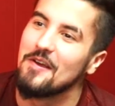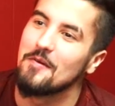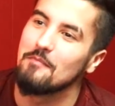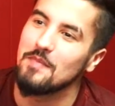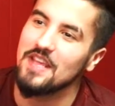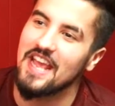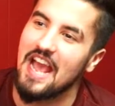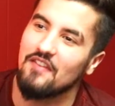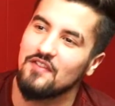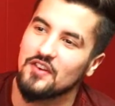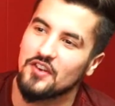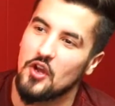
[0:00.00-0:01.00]
Me
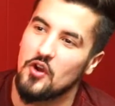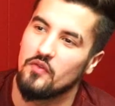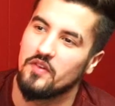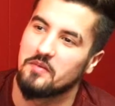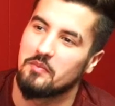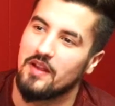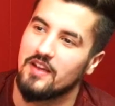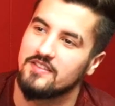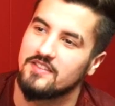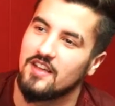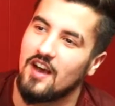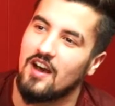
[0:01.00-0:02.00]
after COVID
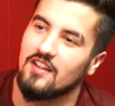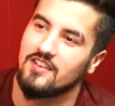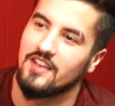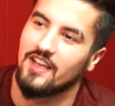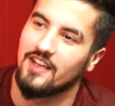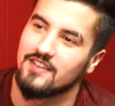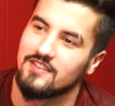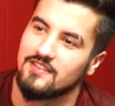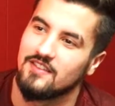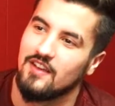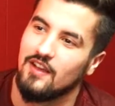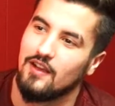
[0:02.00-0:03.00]
plus the
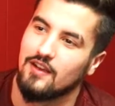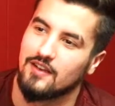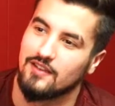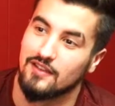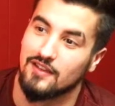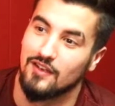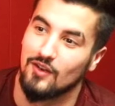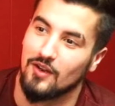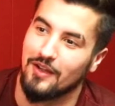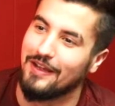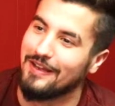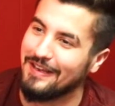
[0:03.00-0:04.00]
holidays getting a little
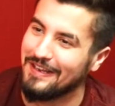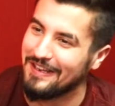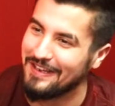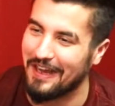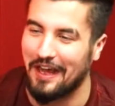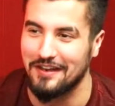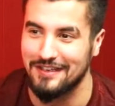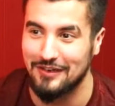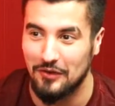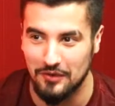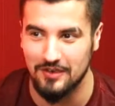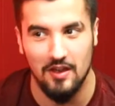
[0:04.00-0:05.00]
a
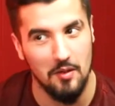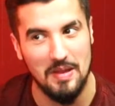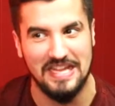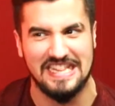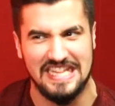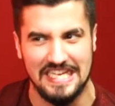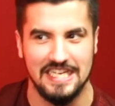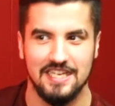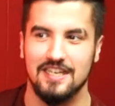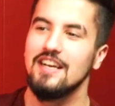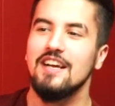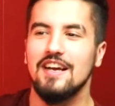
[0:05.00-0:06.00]
little little bit
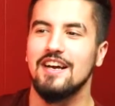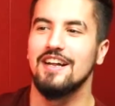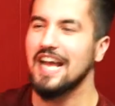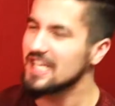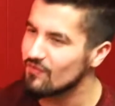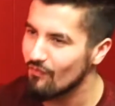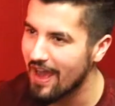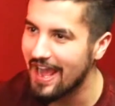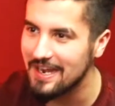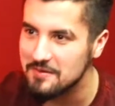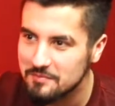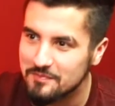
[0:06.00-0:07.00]
thick. That's
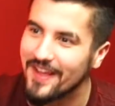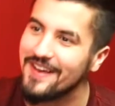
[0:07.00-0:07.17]
fine.